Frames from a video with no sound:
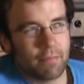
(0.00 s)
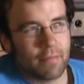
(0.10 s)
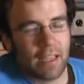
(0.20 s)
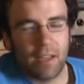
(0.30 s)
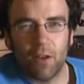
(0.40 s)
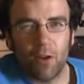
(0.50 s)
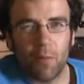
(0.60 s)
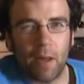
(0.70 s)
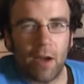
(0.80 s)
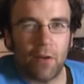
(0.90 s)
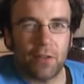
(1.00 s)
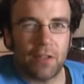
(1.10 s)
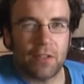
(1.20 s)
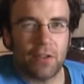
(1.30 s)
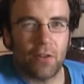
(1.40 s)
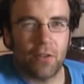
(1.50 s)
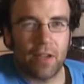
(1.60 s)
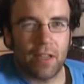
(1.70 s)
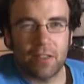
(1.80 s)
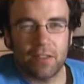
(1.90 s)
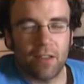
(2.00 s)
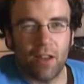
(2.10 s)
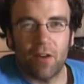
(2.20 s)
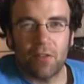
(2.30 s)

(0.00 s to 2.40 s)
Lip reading: you can look back on this sort of thing and just laugh